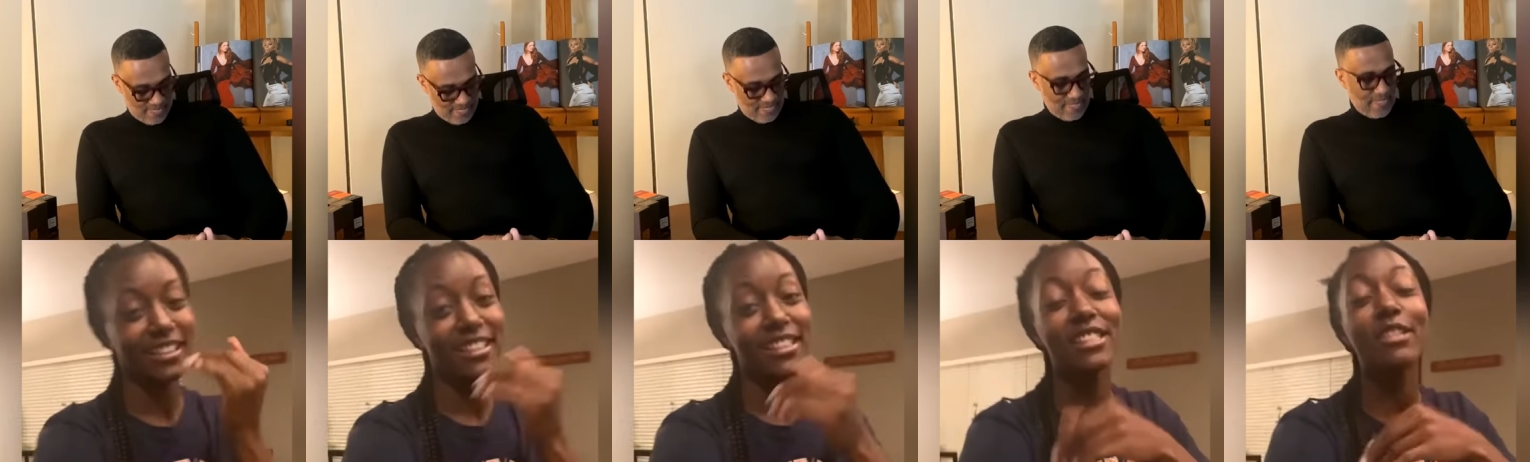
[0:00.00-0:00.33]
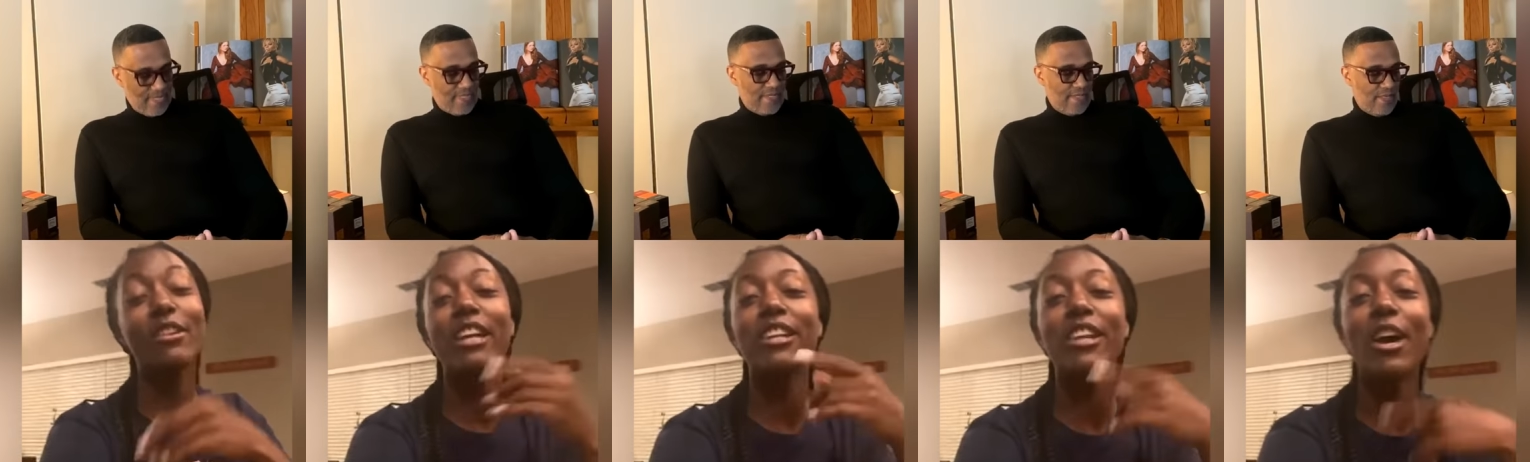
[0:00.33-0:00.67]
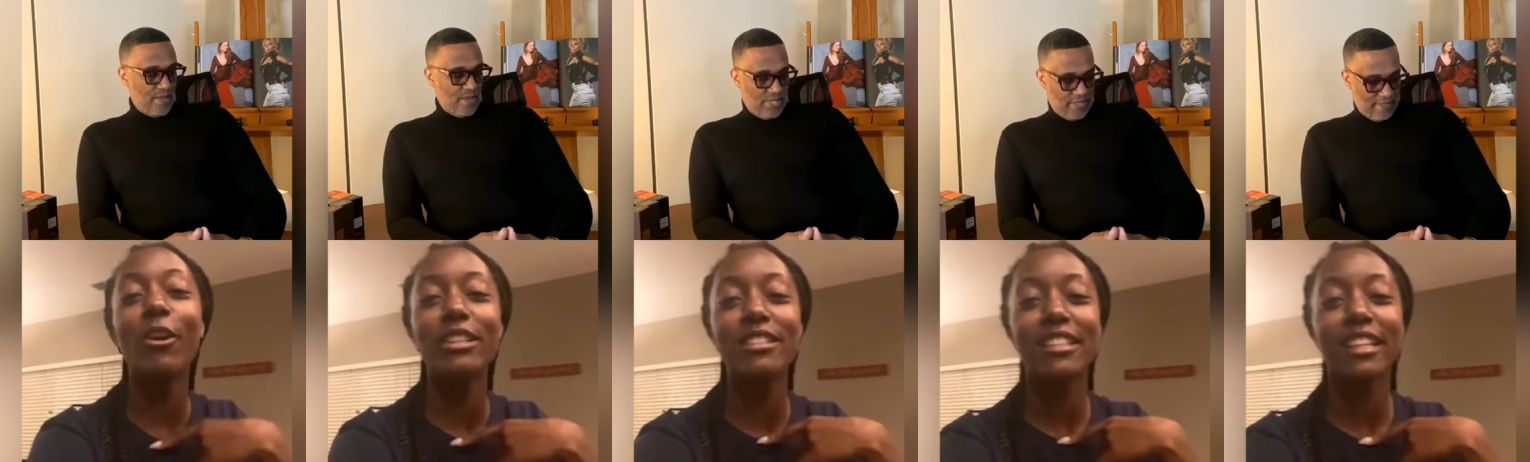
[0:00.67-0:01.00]
Speaker 1: So I know
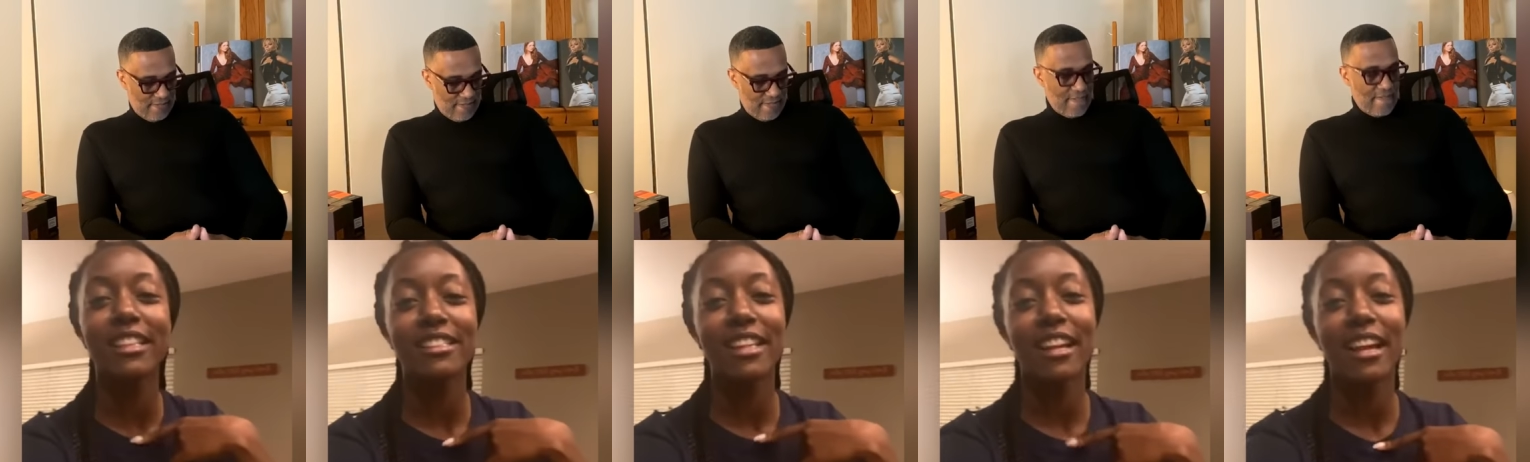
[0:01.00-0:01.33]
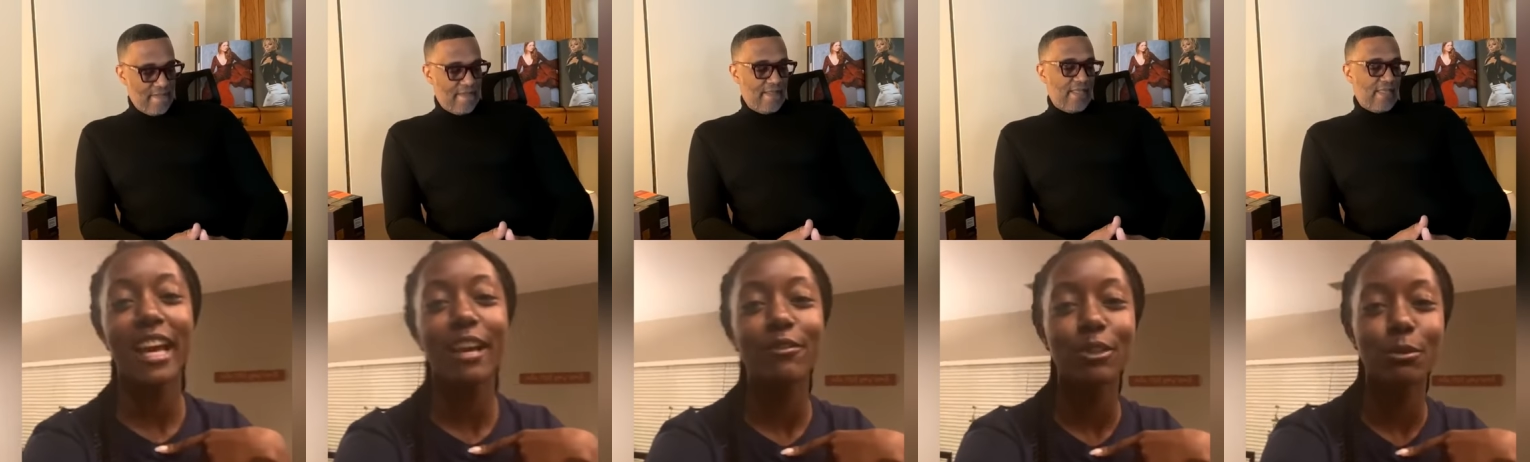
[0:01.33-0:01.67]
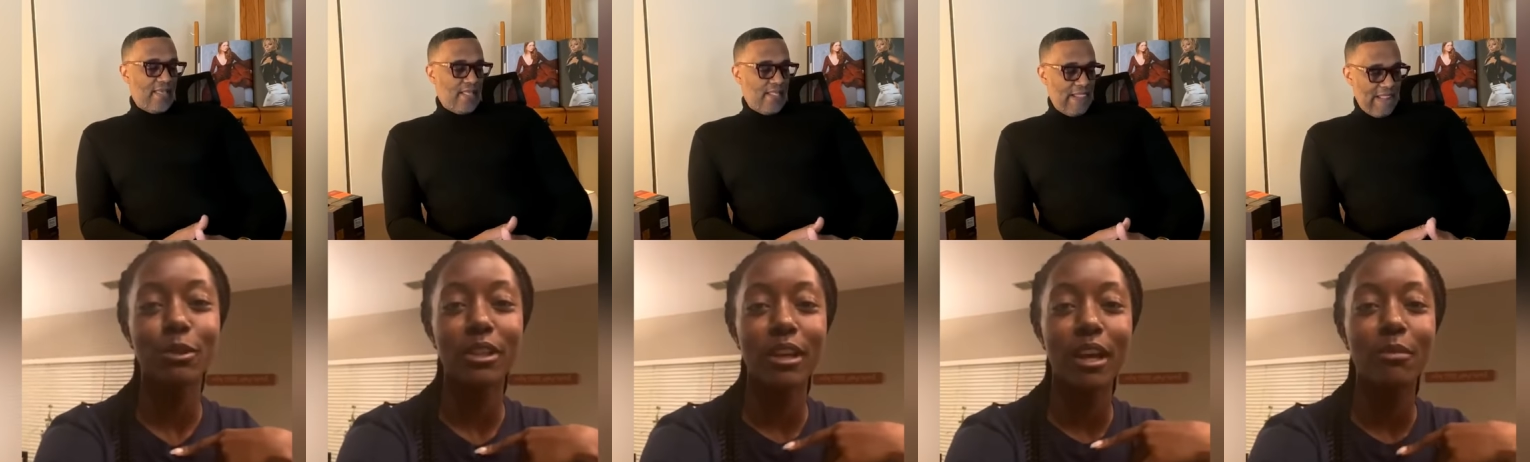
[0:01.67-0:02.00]
it's things that I have to
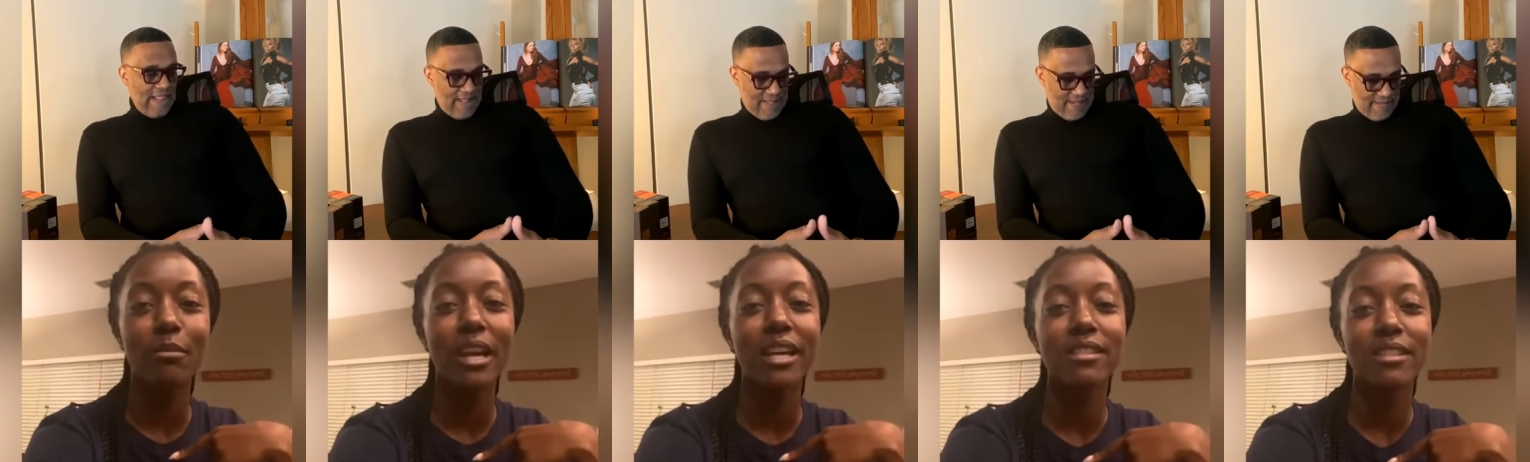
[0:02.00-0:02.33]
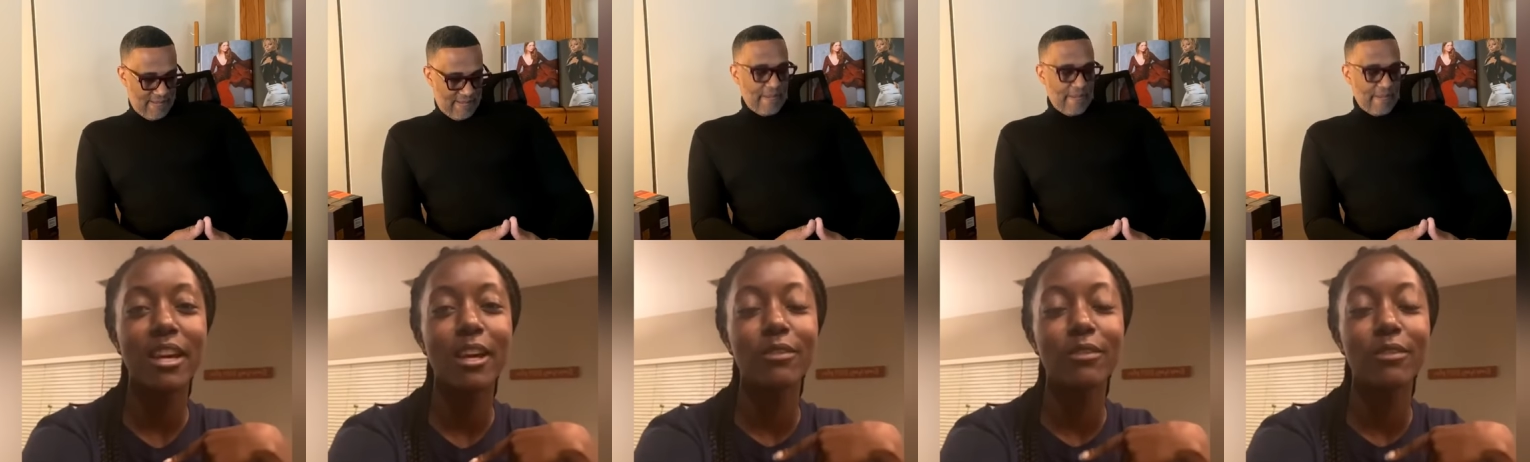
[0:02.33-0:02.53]
work on myself